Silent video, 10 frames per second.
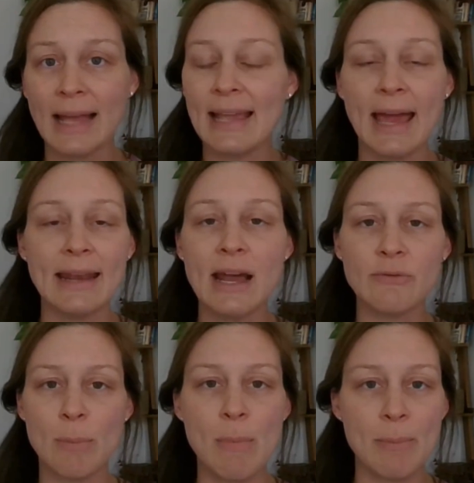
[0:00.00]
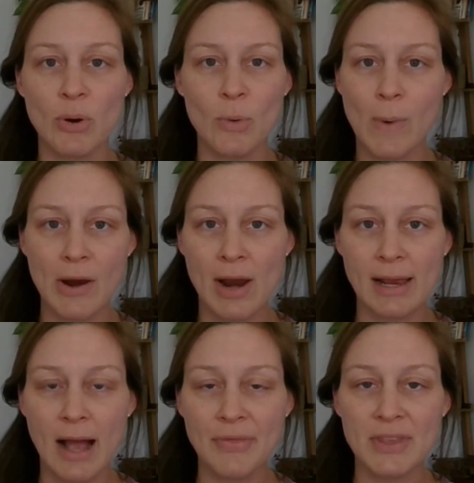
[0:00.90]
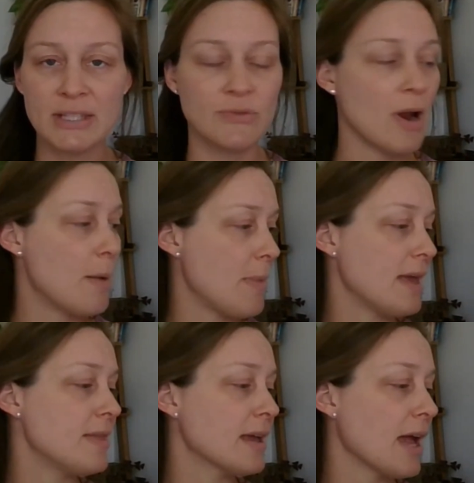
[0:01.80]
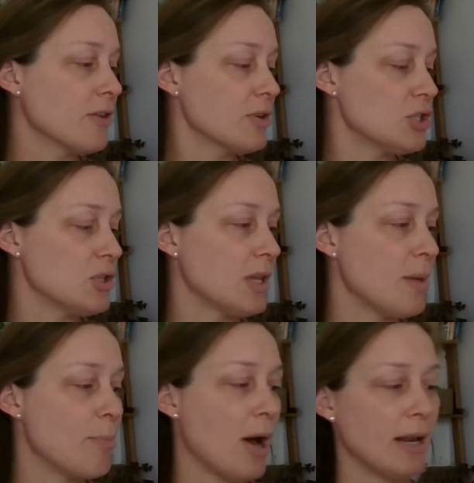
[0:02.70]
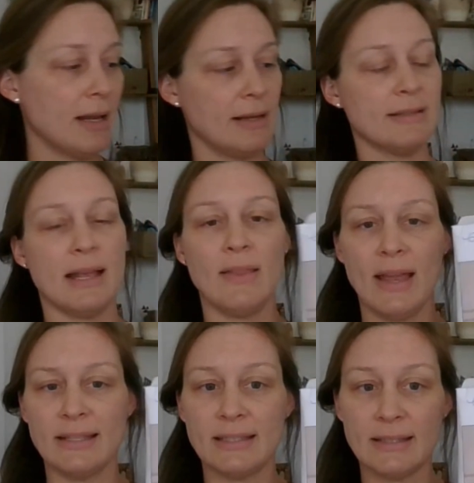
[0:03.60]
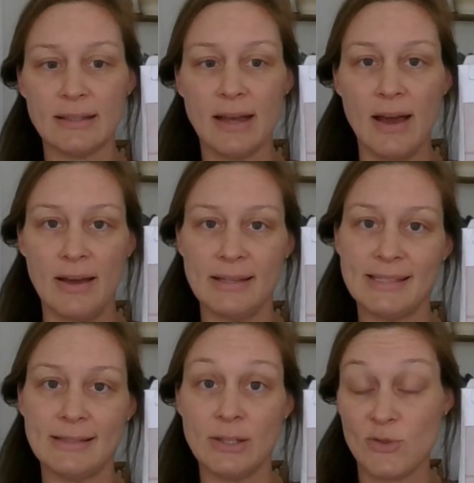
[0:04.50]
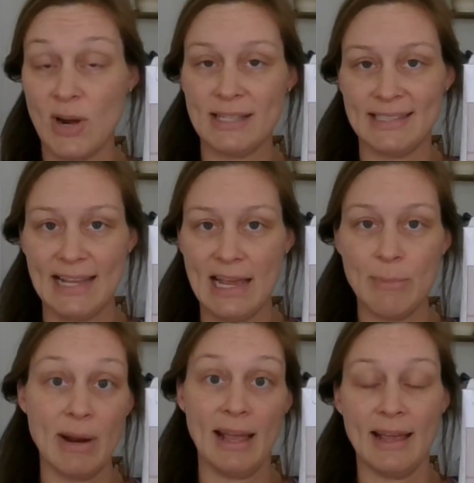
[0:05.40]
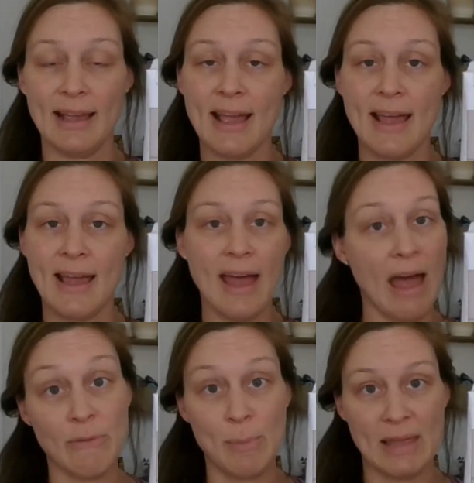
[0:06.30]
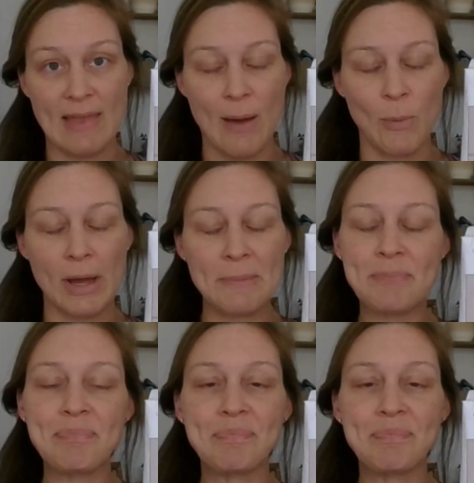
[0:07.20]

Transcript: I cannot remember where I got this from. I think I originally bought it because I liked the dress C, but I haven't made that one.